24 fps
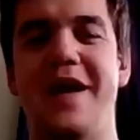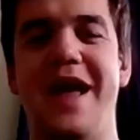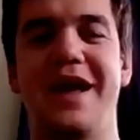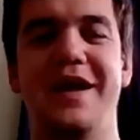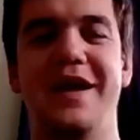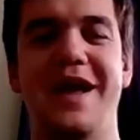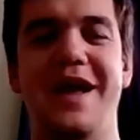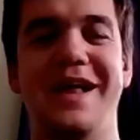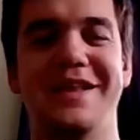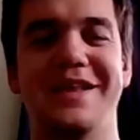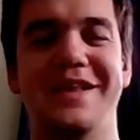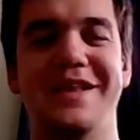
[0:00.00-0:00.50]

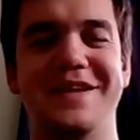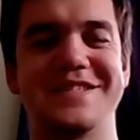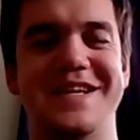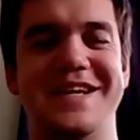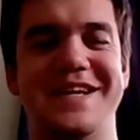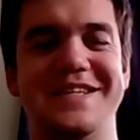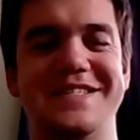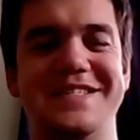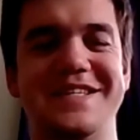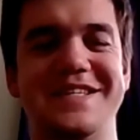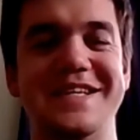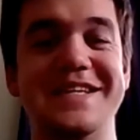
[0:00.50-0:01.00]
Helen has
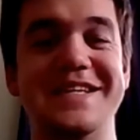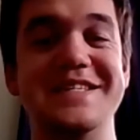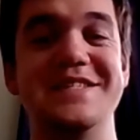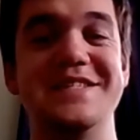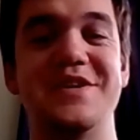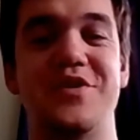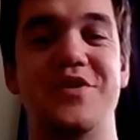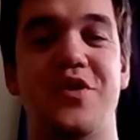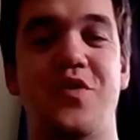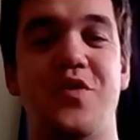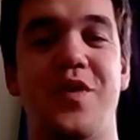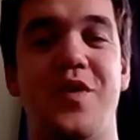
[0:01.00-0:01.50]
asked,
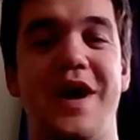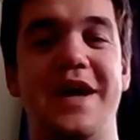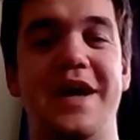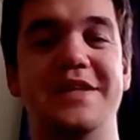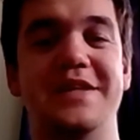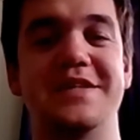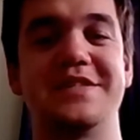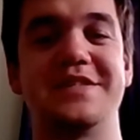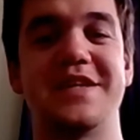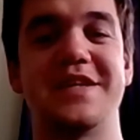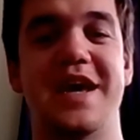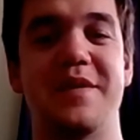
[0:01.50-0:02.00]
is there a
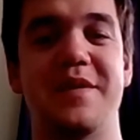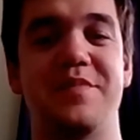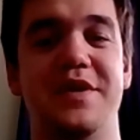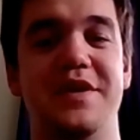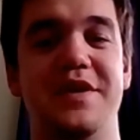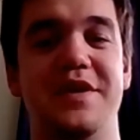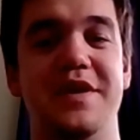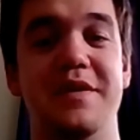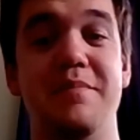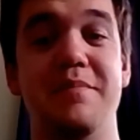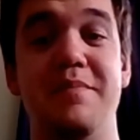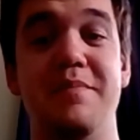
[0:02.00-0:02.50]
way to tap
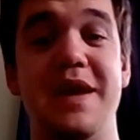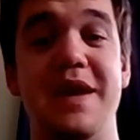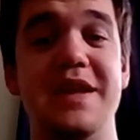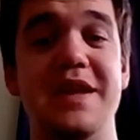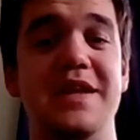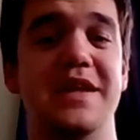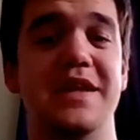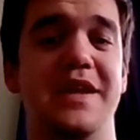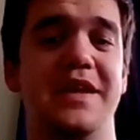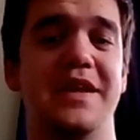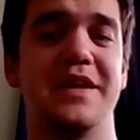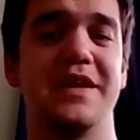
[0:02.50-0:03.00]
in
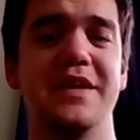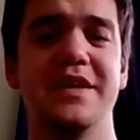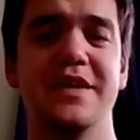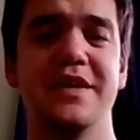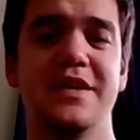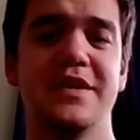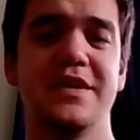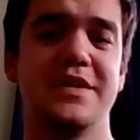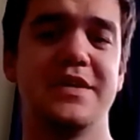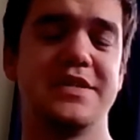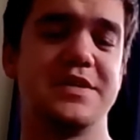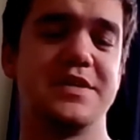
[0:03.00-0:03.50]
immediately
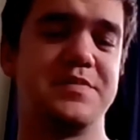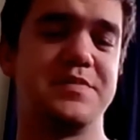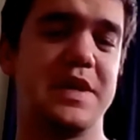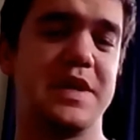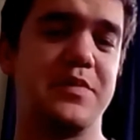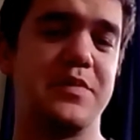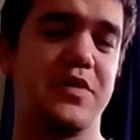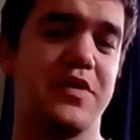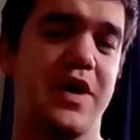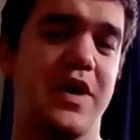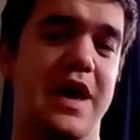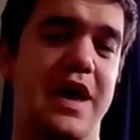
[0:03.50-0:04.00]
to
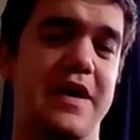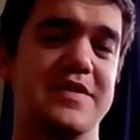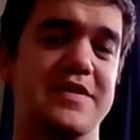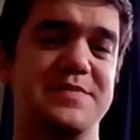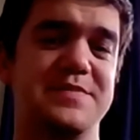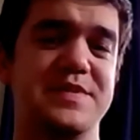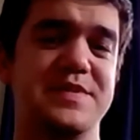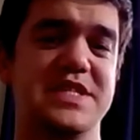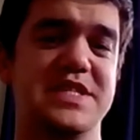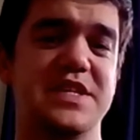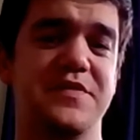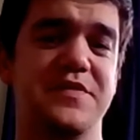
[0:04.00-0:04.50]
people that have a
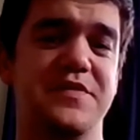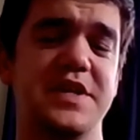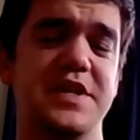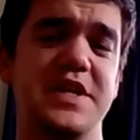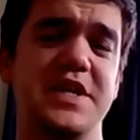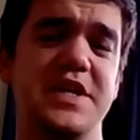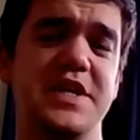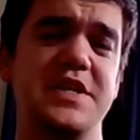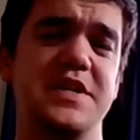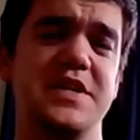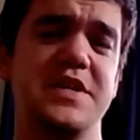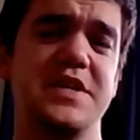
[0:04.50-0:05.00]
specific
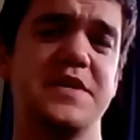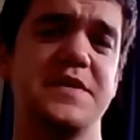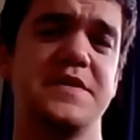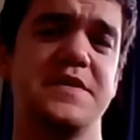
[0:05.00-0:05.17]
need?